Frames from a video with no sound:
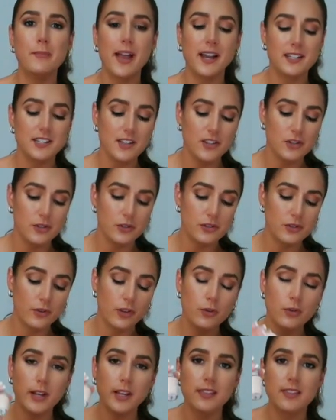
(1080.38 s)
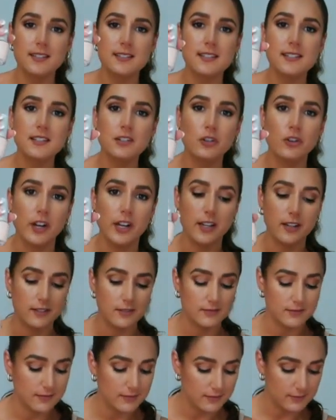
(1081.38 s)
back to the nudes real quick. This is a great
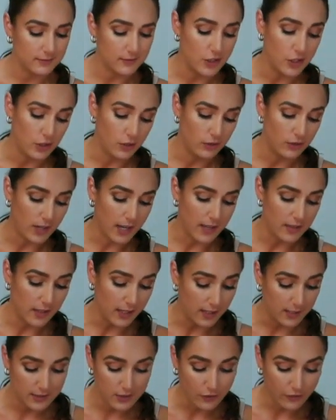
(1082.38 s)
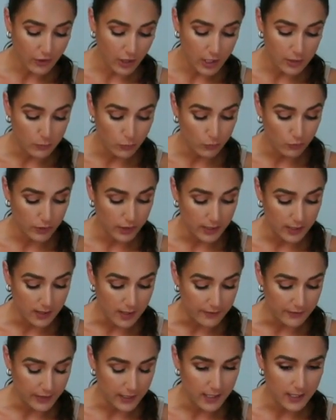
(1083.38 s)
nude, I think. So far, I'm really
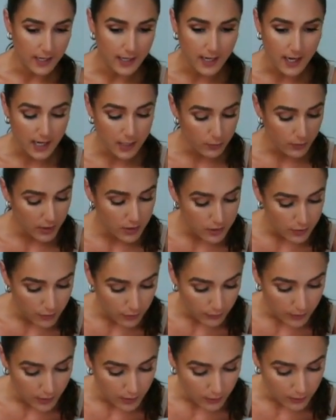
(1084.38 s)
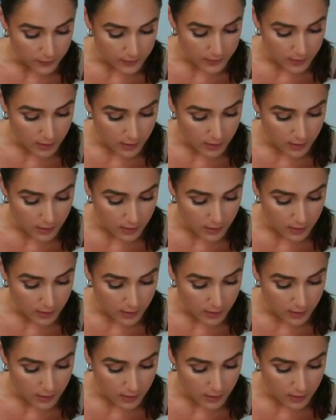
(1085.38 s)
loving it. I kind of want to do three coats,